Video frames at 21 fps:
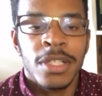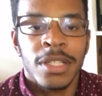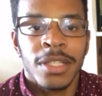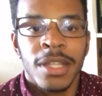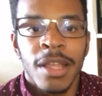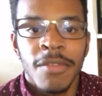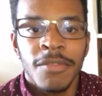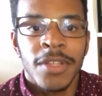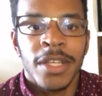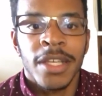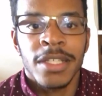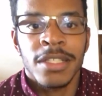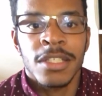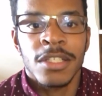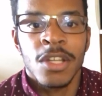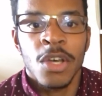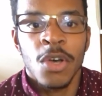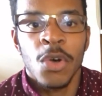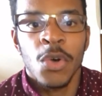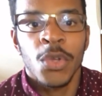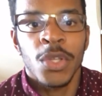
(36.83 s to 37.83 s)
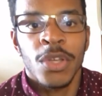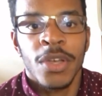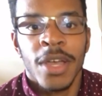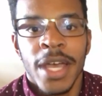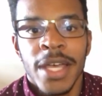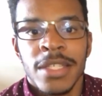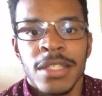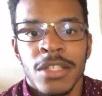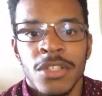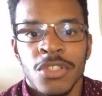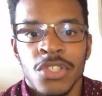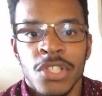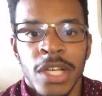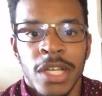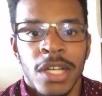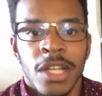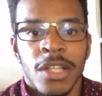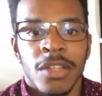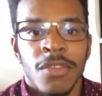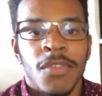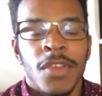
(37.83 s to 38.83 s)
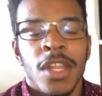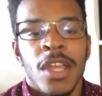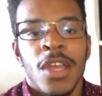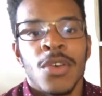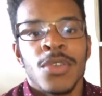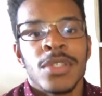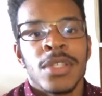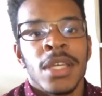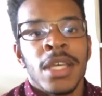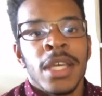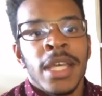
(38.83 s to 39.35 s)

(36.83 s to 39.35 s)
I'd love to get to know you guys that are checking out the videos.